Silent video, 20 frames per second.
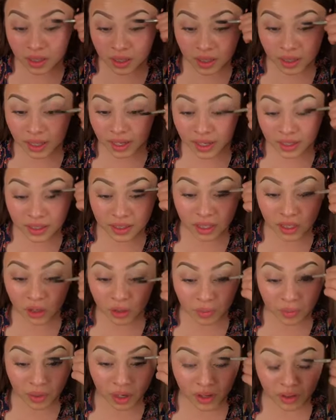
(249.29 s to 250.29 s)
Like, they
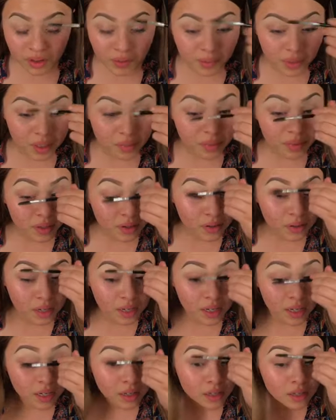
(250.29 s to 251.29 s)
don't bother me, but
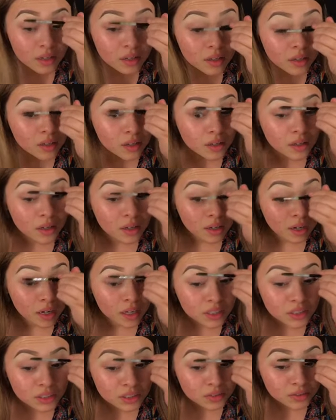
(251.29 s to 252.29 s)
like,
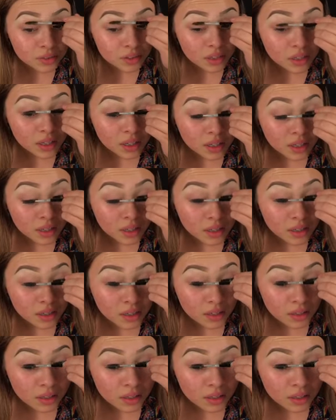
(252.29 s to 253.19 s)
I just feel like